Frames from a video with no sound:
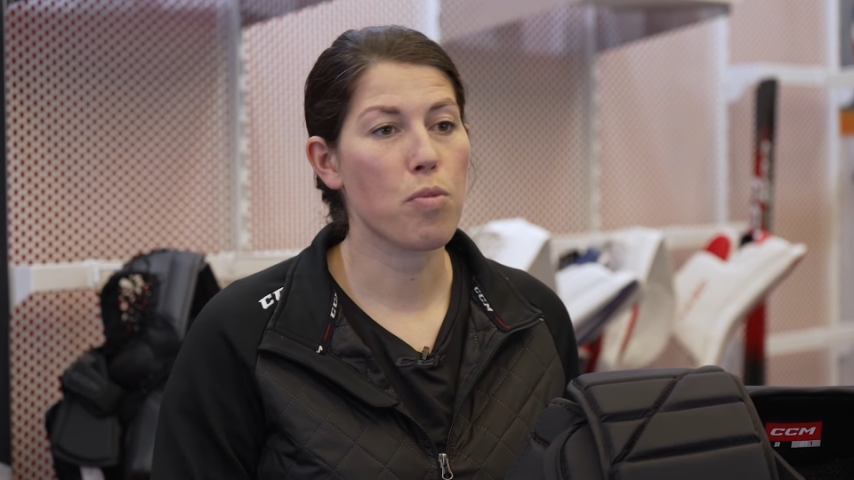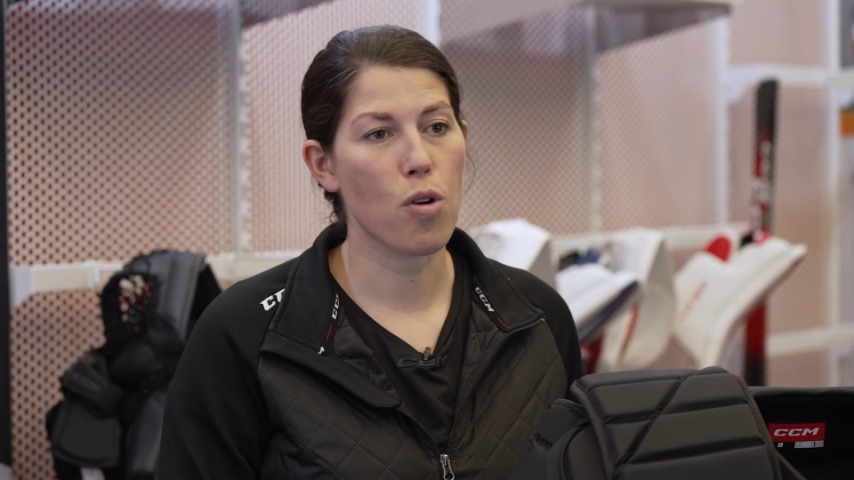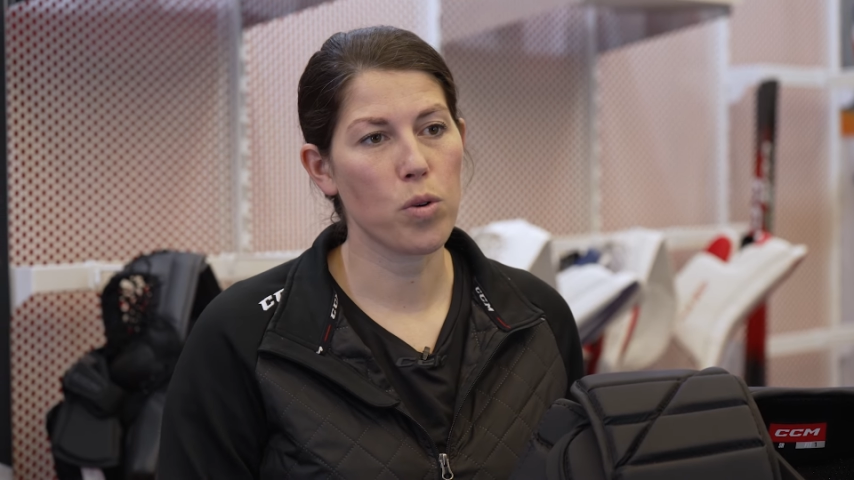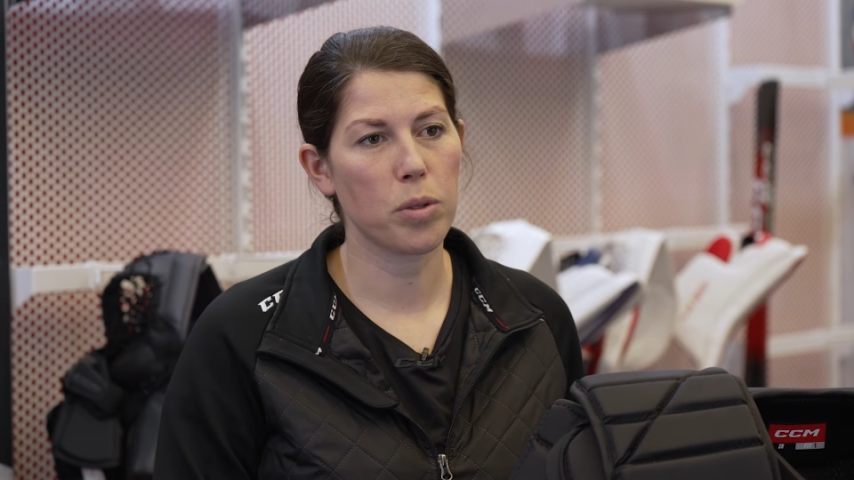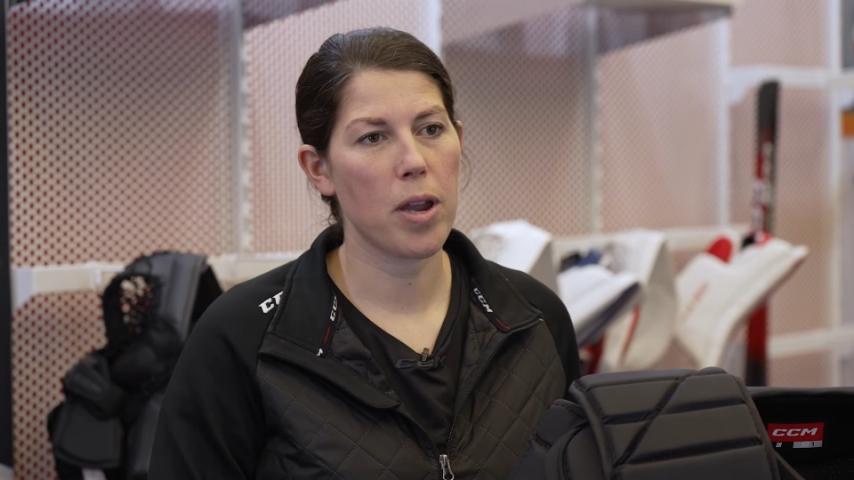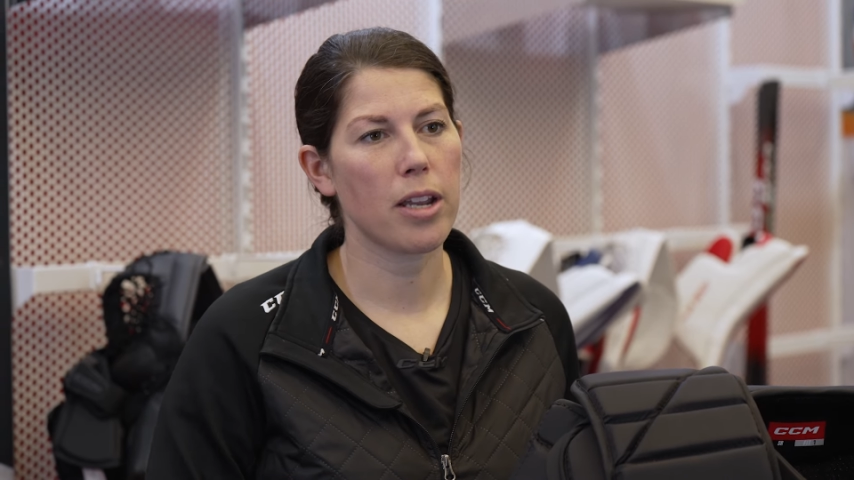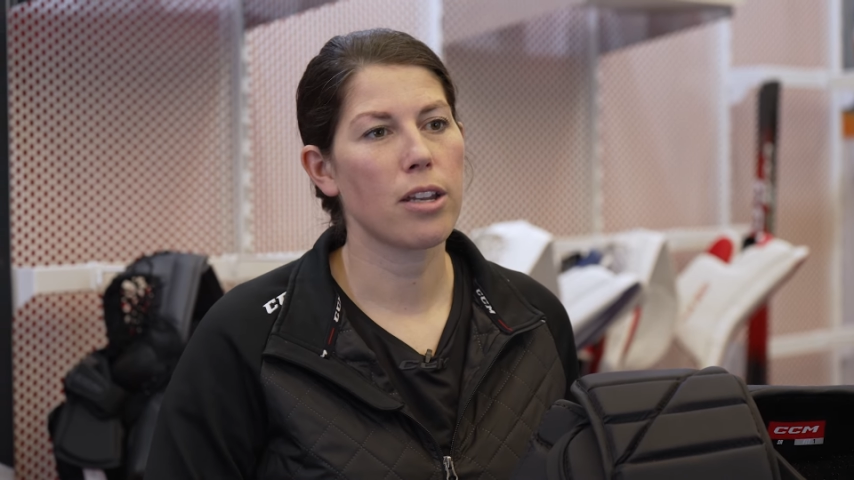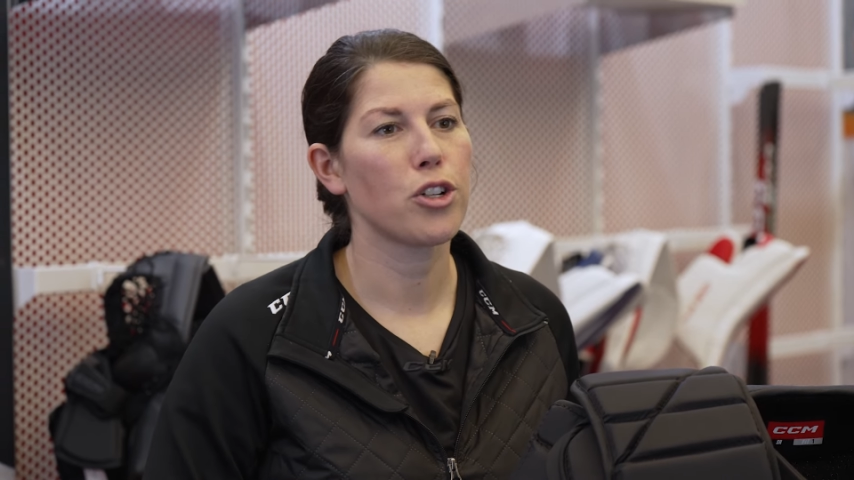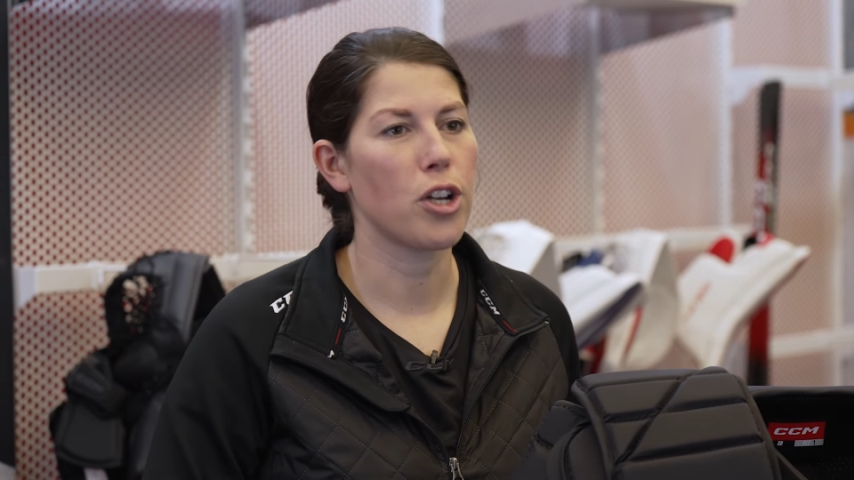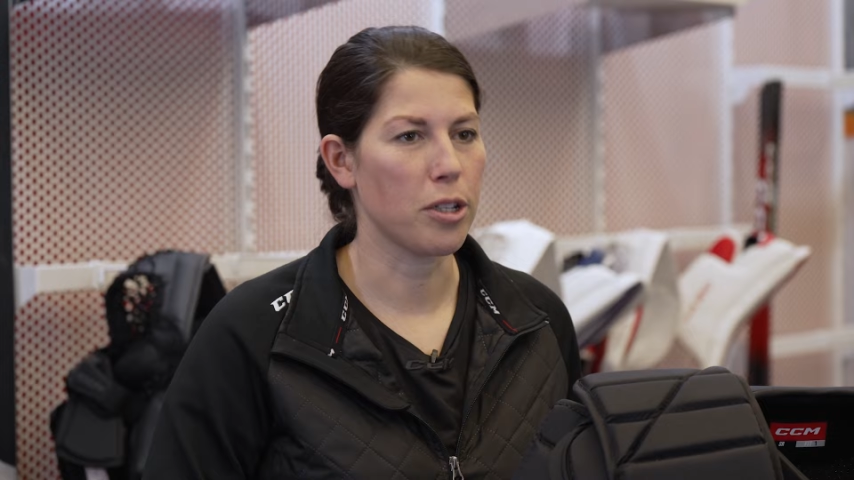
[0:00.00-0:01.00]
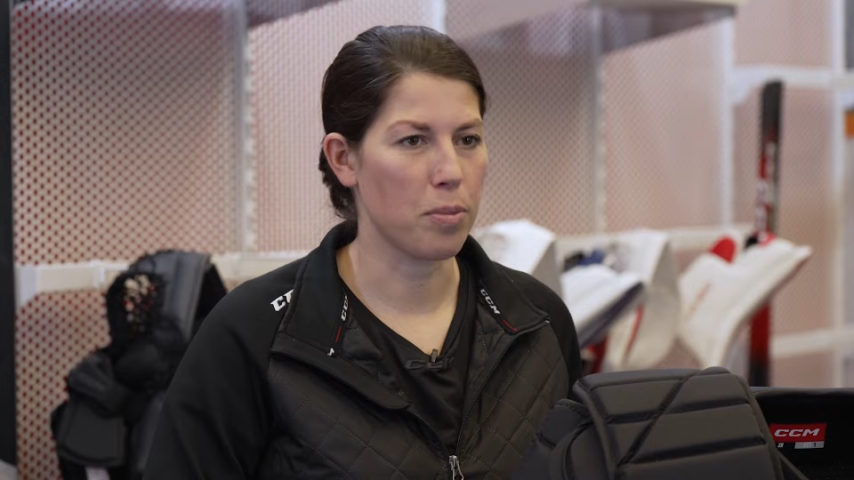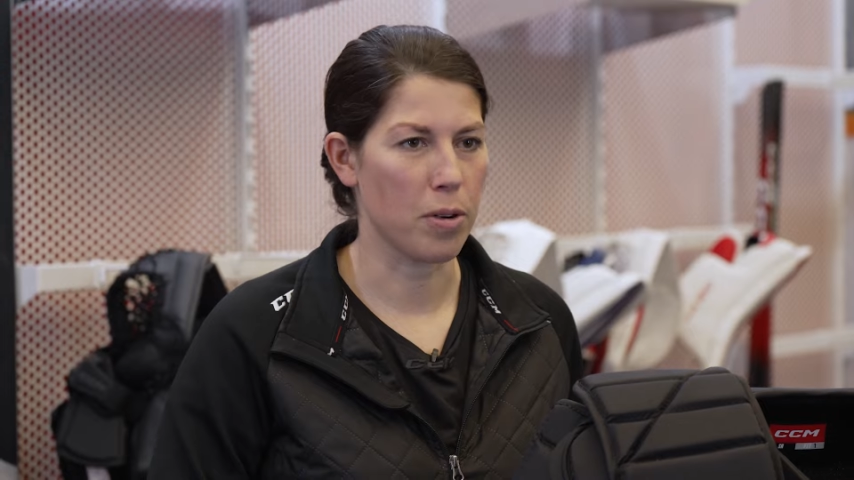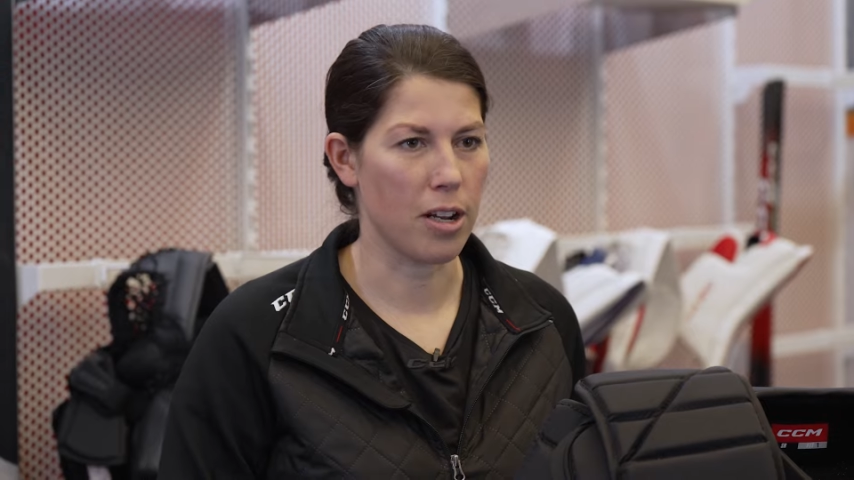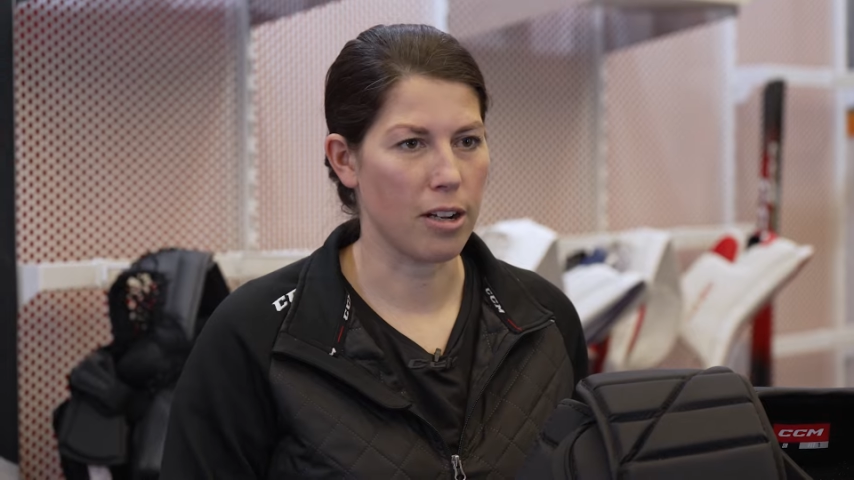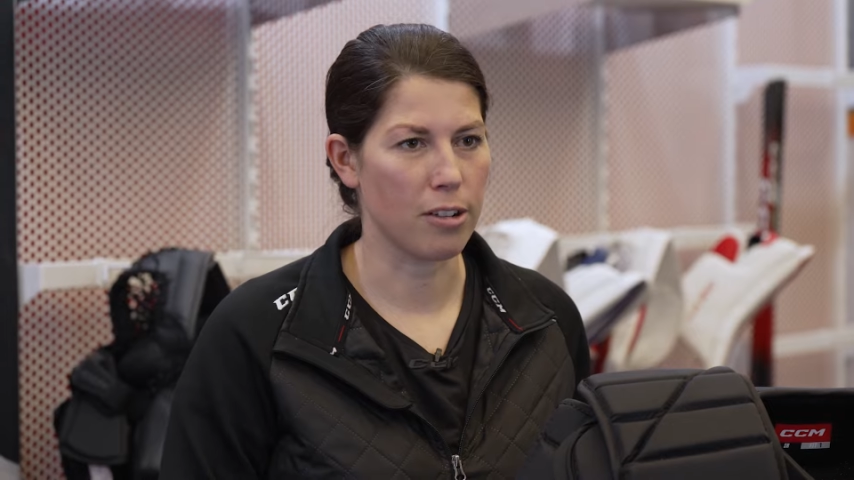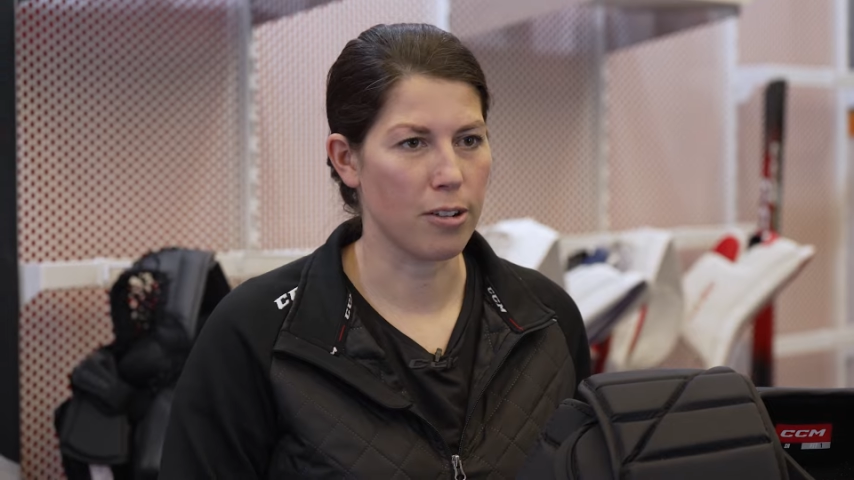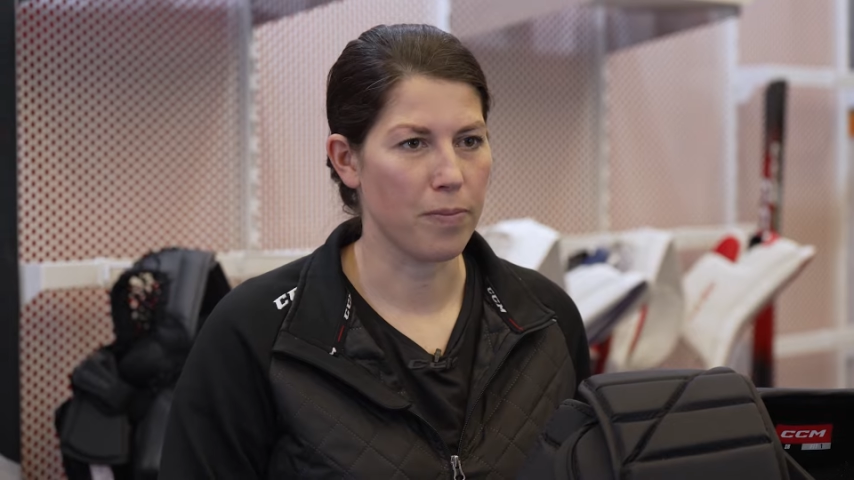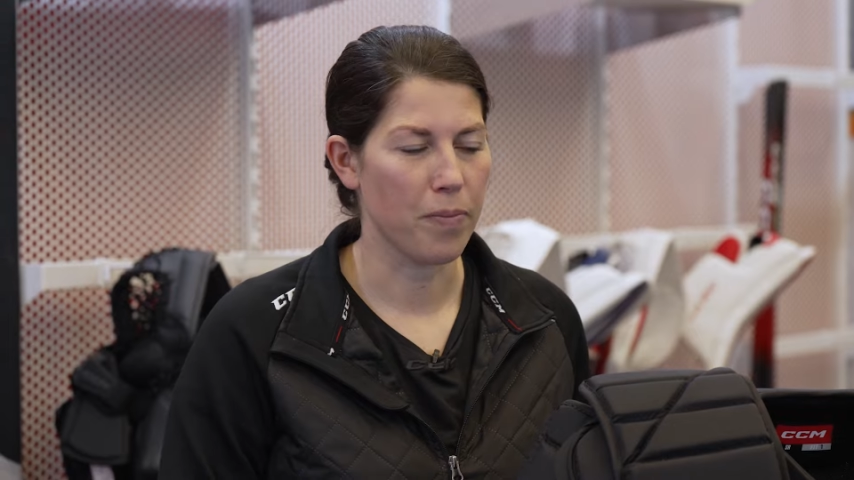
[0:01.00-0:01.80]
Pro Spec chest protector.